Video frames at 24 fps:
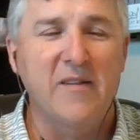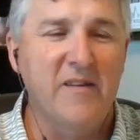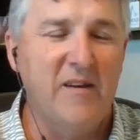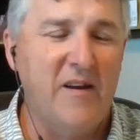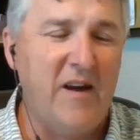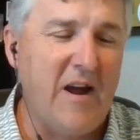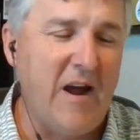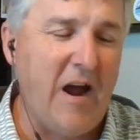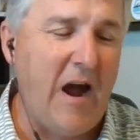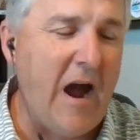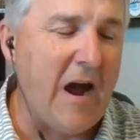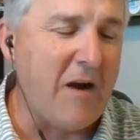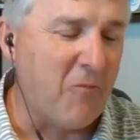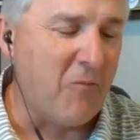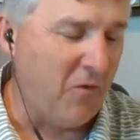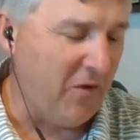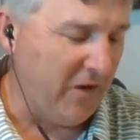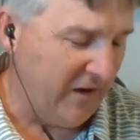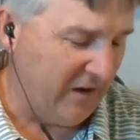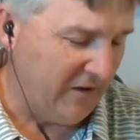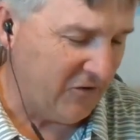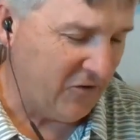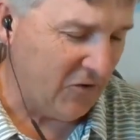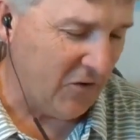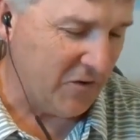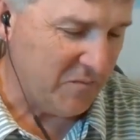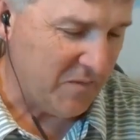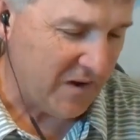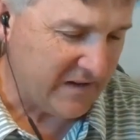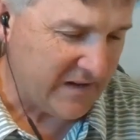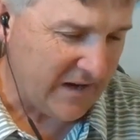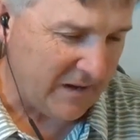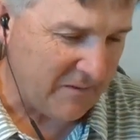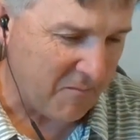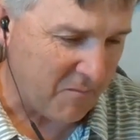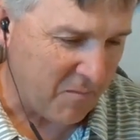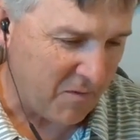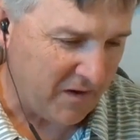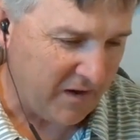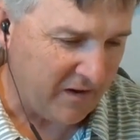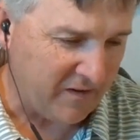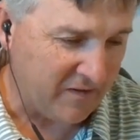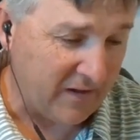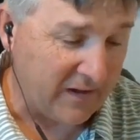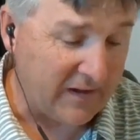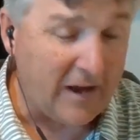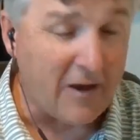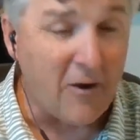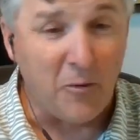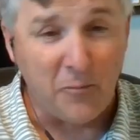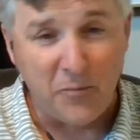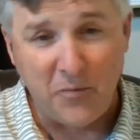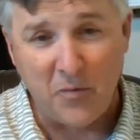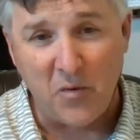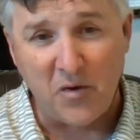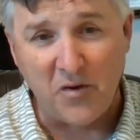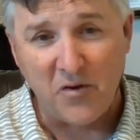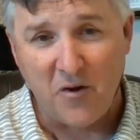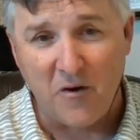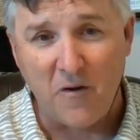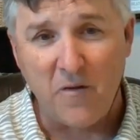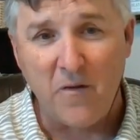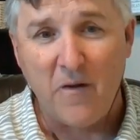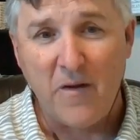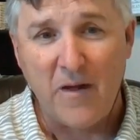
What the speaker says: And I really enjoyed my time at Bernice Lake. I hope to return there.